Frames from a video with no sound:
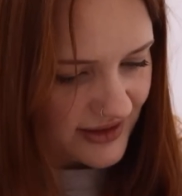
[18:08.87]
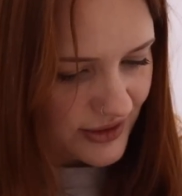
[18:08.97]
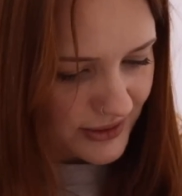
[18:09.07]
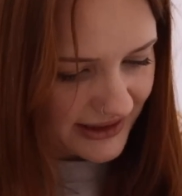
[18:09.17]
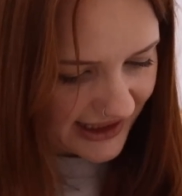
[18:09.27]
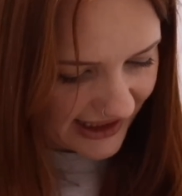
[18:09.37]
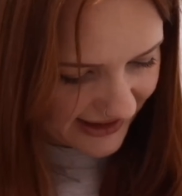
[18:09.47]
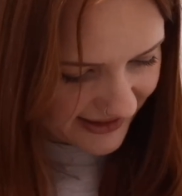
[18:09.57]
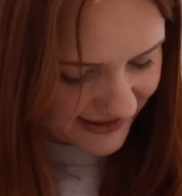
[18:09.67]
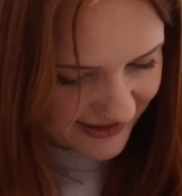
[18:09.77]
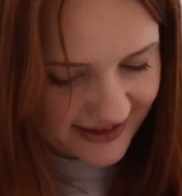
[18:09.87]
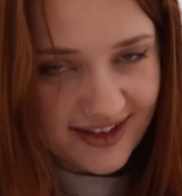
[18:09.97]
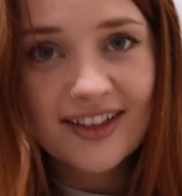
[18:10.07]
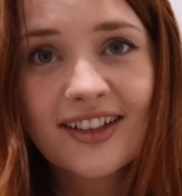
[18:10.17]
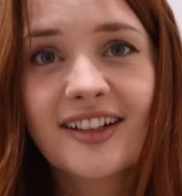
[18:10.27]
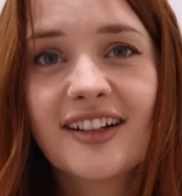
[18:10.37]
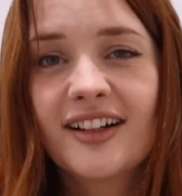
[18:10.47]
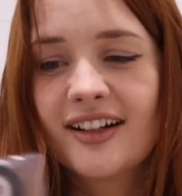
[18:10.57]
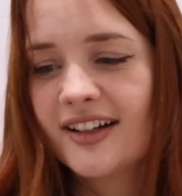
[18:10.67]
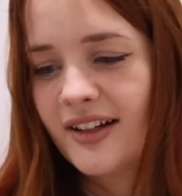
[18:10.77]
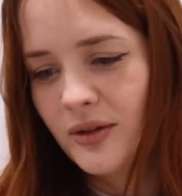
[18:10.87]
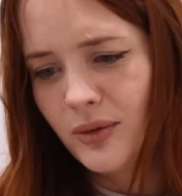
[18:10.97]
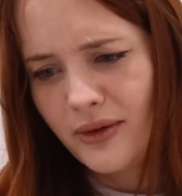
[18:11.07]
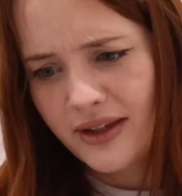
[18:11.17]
a tool in here. Wow,